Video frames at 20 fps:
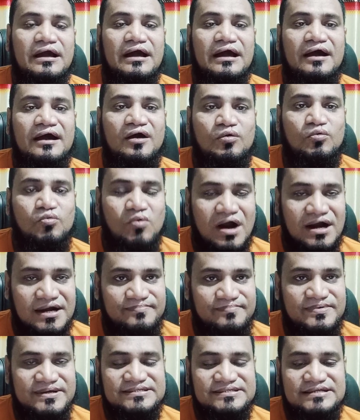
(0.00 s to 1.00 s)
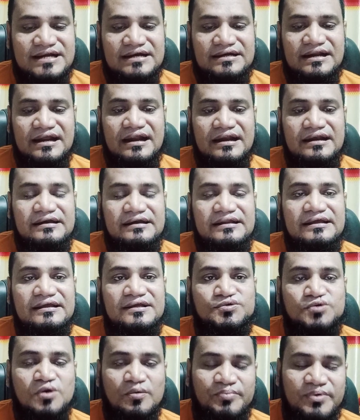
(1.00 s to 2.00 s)
WordPress data
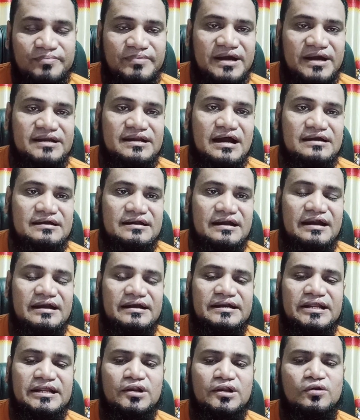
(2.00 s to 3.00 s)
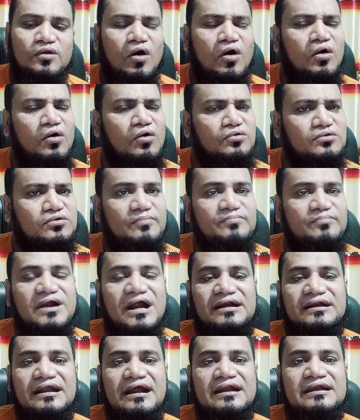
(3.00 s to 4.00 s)
entry, Shopify data entry, lot of
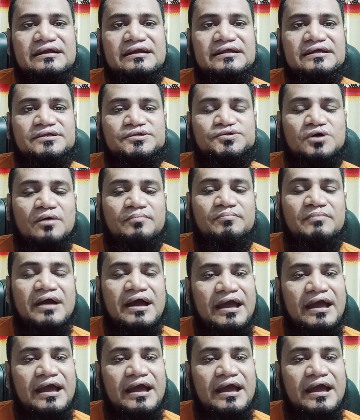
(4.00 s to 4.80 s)
data entry job.